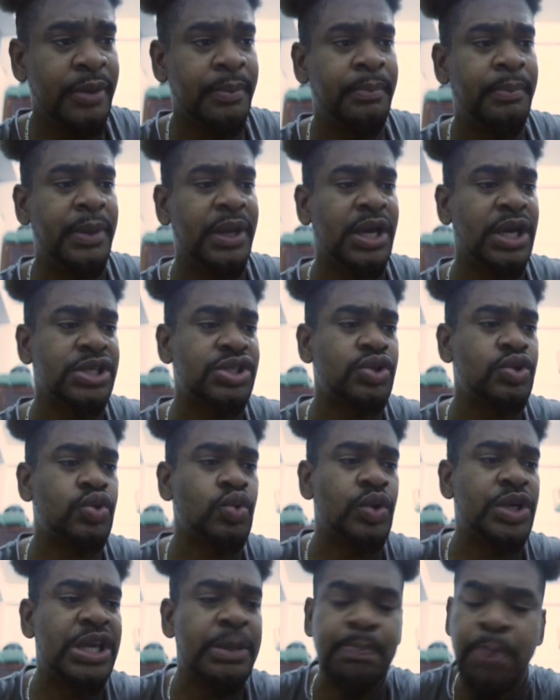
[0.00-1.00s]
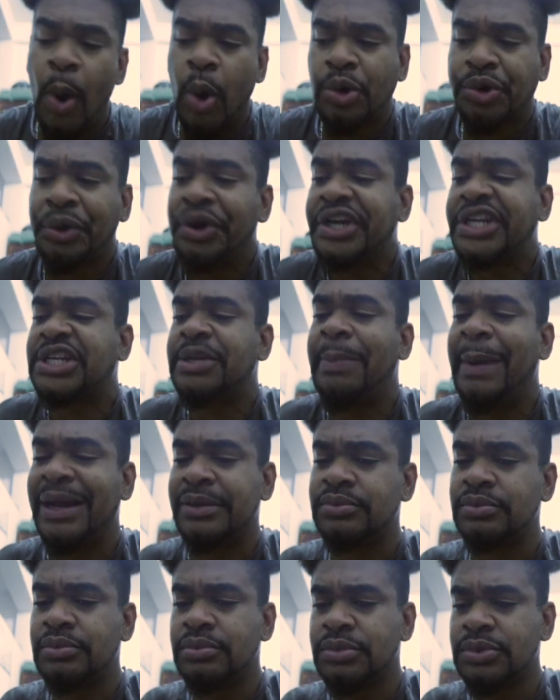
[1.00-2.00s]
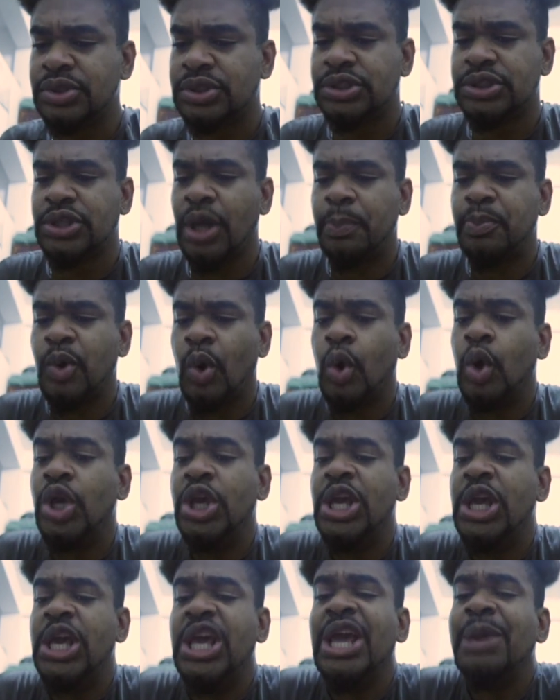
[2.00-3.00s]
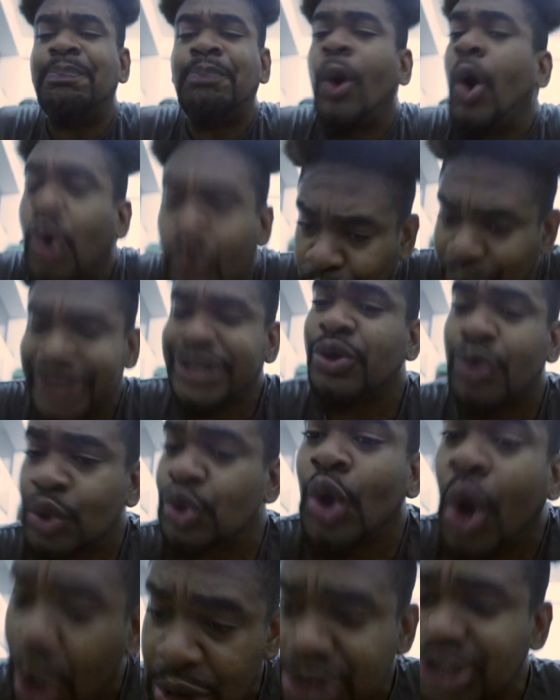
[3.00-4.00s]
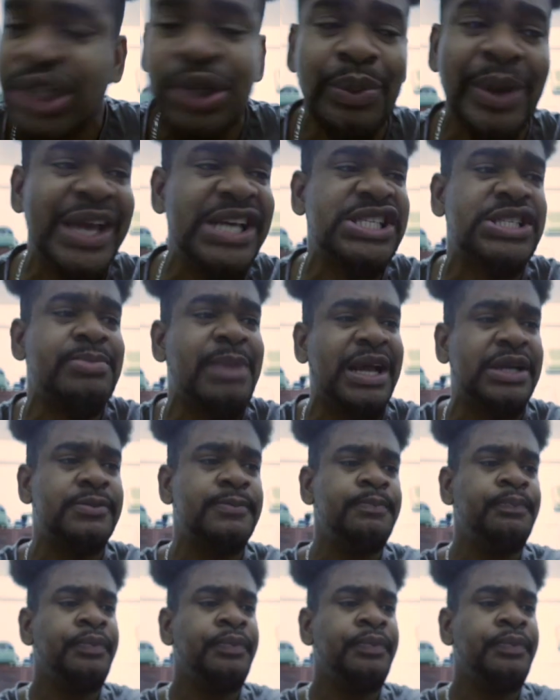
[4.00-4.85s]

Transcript: Because you're too hypocrite, man. Stop your hypocrite, naughty ways, man.